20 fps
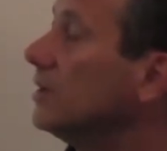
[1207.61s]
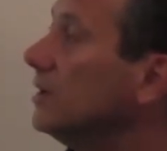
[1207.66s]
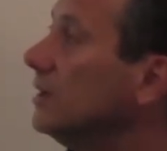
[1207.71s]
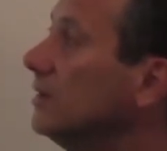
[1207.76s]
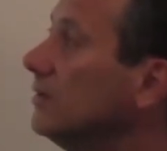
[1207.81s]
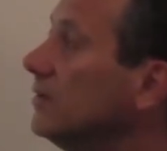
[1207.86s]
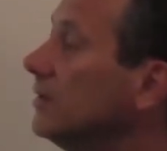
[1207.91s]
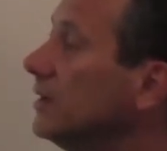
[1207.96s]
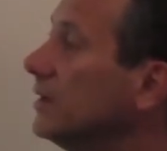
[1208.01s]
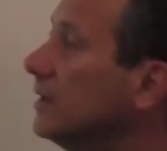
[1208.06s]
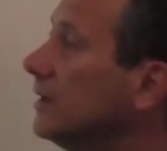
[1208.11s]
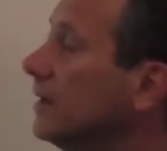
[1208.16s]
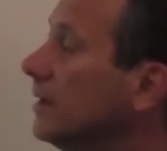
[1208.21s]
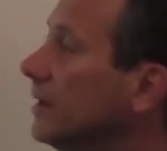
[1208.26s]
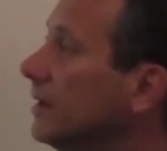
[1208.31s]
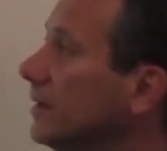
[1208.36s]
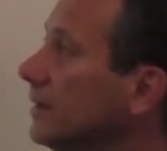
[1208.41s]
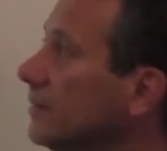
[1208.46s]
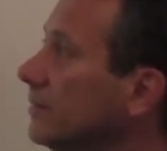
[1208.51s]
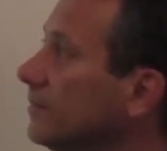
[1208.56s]
given
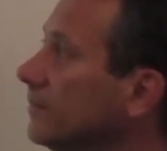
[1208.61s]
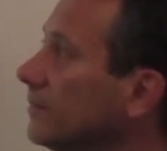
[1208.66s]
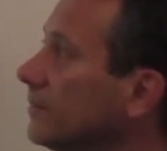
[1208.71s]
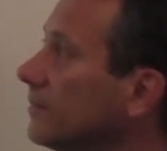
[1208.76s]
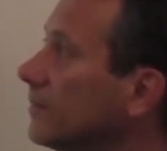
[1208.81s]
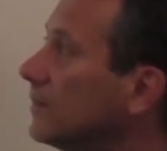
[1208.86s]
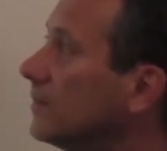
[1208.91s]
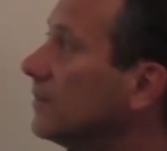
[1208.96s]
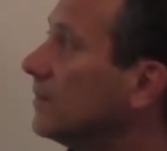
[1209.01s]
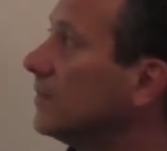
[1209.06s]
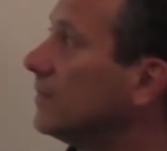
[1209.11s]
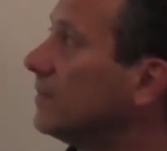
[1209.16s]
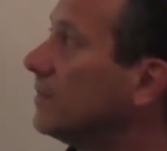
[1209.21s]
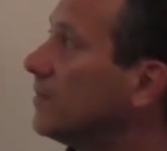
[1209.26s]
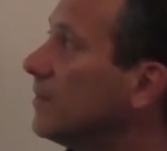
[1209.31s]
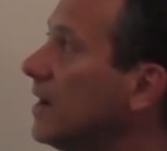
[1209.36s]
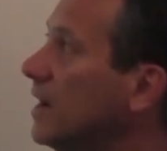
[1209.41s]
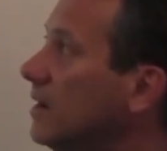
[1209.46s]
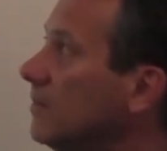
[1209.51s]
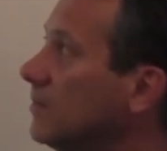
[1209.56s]

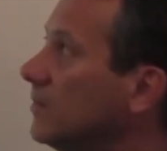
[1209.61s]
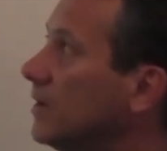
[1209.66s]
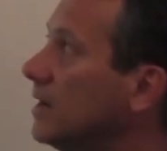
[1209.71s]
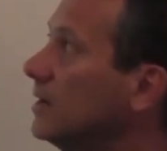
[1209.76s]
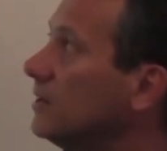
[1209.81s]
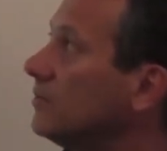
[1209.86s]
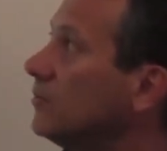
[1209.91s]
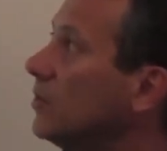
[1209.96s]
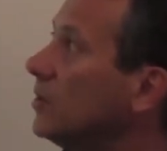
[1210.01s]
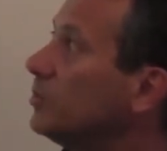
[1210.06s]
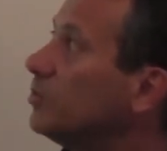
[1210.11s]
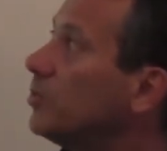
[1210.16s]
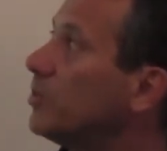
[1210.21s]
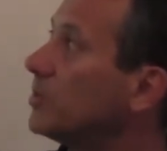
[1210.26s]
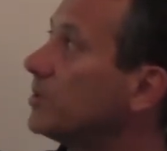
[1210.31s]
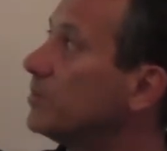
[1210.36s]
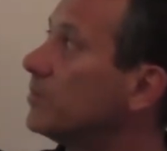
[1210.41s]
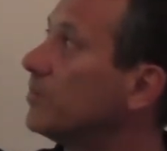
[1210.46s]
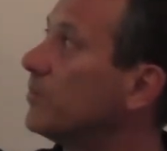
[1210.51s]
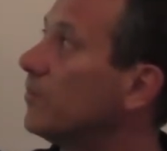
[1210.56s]
frame, right?
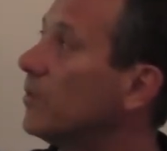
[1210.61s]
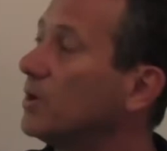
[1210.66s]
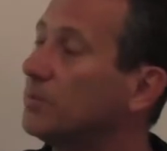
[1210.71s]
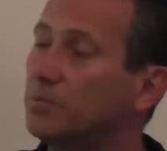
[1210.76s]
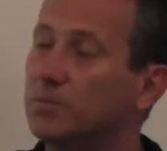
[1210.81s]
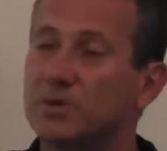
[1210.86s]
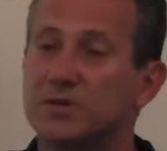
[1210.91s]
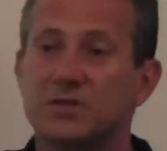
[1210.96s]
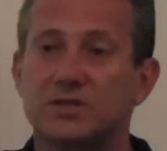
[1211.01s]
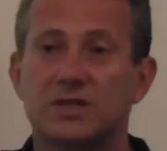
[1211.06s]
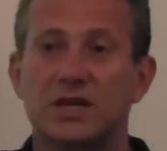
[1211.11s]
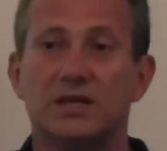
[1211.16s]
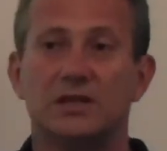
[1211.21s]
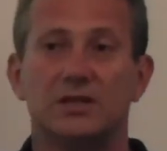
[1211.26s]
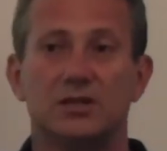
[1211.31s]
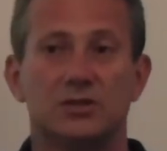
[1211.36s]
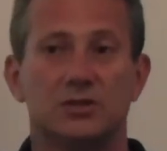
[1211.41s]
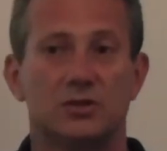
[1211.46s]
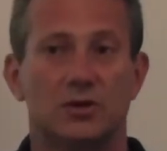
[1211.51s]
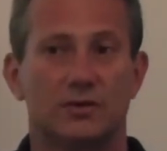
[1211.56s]
What
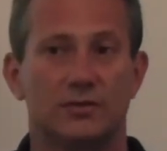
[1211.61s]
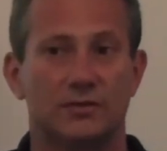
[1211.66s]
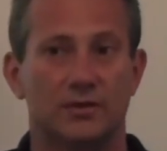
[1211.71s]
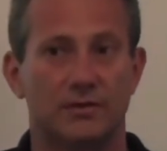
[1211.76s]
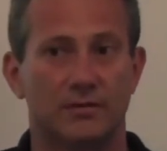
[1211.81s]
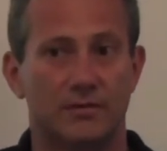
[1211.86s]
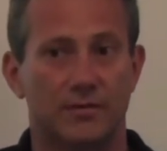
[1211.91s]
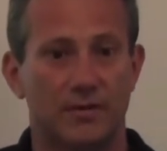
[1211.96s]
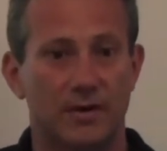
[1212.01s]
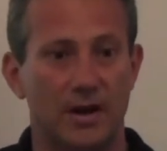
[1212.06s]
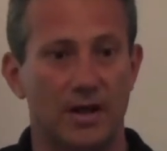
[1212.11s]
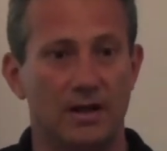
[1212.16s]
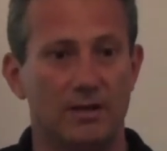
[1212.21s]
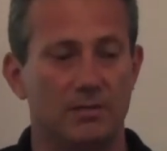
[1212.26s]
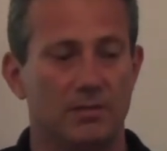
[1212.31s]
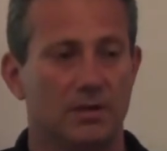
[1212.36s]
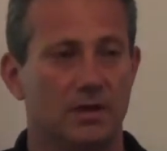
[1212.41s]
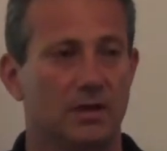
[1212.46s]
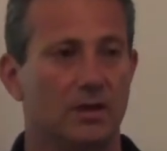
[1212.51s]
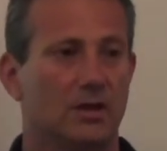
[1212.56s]
percentage of the
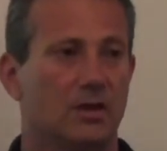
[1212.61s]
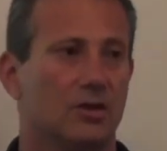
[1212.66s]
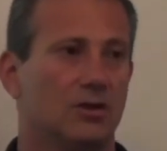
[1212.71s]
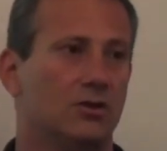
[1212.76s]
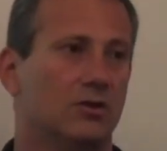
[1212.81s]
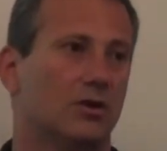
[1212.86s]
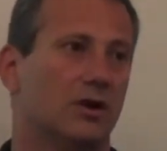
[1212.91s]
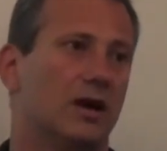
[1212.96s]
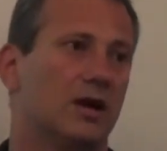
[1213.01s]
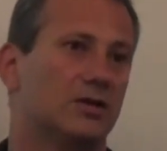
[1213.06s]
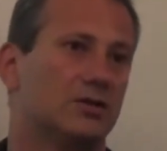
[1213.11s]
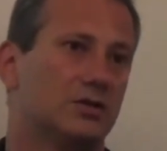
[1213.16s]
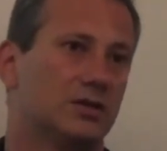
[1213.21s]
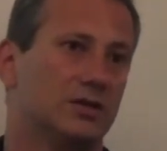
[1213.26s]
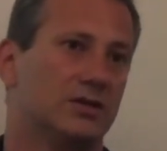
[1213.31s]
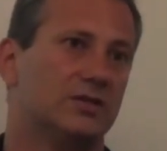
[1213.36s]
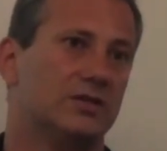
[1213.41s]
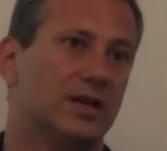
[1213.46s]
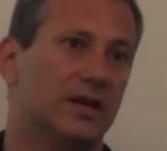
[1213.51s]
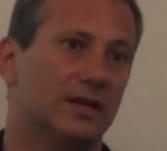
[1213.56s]
frame you're
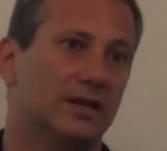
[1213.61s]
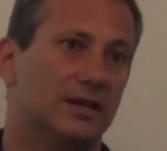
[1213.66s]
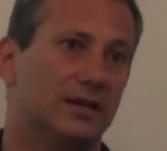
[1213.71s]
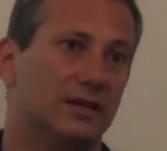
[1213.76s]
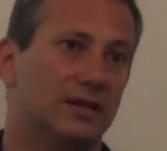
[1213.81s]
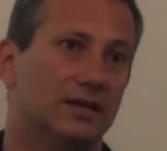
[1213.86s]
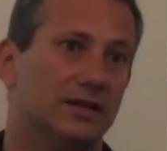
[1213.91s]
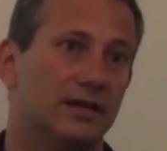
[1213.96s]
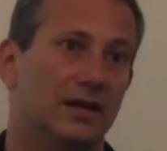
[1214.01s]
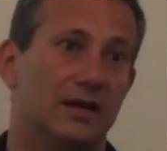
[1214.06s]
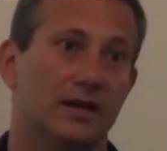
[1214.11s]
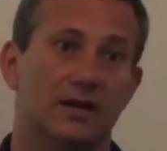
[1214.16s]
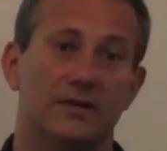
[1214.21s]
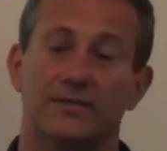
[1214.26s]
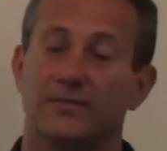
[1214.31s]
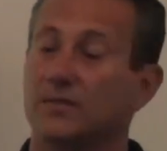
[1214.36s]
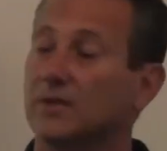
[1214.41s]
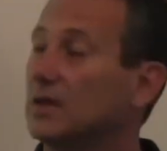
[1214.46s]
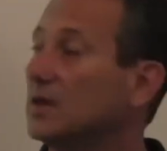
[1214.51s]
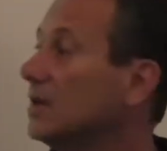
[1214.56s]
actually sending the data?
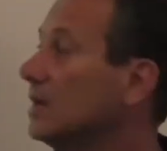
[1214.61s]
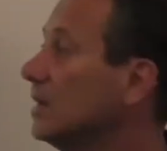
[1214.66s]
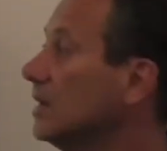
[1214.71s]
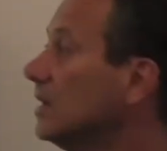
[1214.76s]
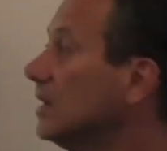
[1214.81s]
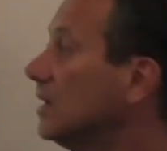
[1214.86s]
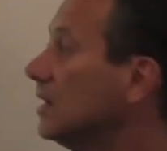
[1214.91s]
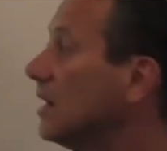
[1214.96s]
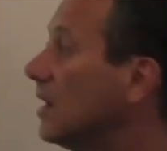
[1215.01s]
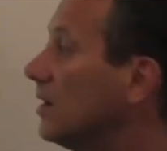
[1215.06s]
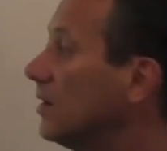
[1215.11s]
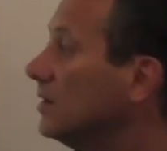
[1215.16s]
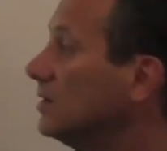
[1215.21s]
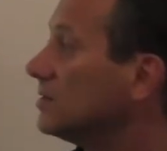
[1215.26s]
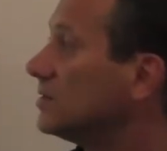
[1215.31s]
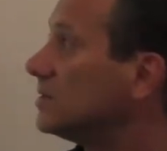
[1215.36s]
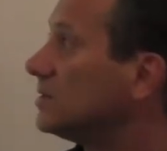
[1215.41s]
Now,